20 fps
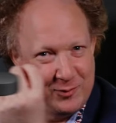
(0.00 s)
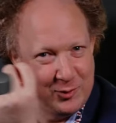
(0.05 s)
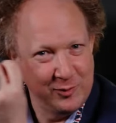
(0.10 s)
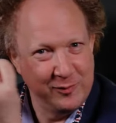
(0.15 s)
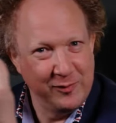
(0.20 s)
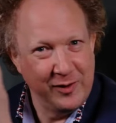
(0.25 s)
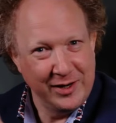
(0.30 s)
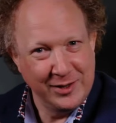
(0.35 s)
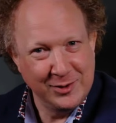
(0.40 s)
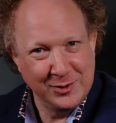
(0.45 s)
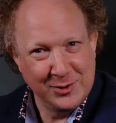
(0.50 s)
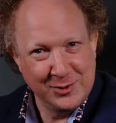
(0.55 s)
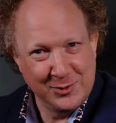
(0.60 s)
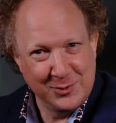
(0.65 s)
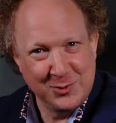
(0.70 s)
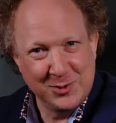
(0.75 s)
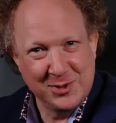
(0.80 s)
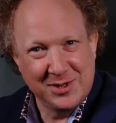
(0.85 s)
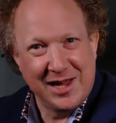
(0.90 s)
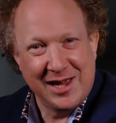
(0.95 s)
of your face as
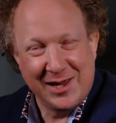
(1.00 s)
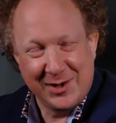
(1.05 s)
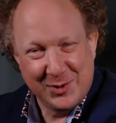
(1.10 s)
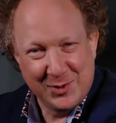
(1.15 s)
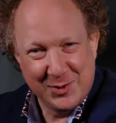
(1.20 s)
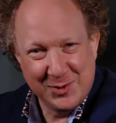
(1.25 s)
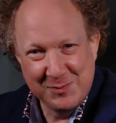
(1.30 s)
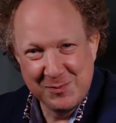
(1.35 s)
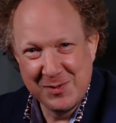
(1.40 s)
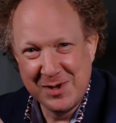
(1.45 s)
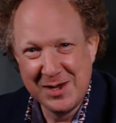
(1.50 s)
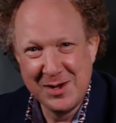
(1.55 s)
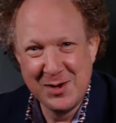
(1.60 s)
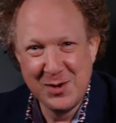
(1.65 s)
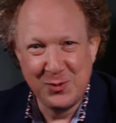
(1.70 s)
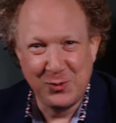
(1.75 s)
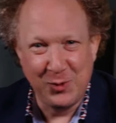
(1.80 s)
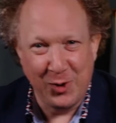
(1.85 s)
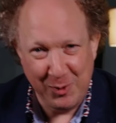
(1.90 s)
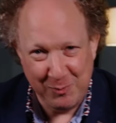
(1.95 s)
you stand
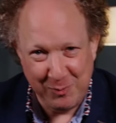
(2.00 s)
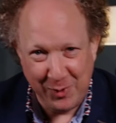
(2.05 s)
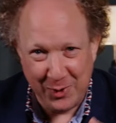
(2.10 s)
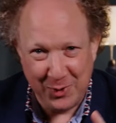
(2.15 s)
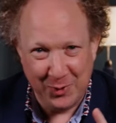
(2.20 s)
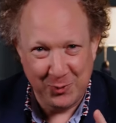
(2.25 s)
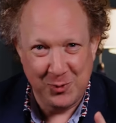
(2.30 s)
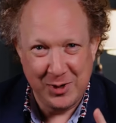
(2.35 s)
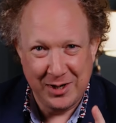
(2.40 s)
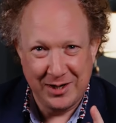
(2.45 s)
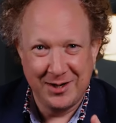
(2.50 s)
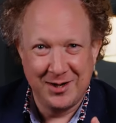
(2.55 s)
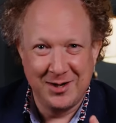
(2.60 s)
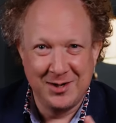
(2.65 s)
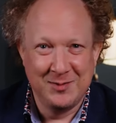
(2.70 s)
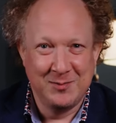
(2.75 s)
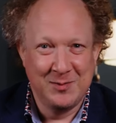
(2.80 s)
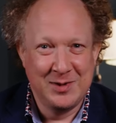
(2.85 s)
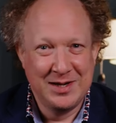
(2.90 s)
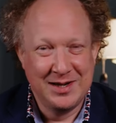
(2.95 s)
right by the rink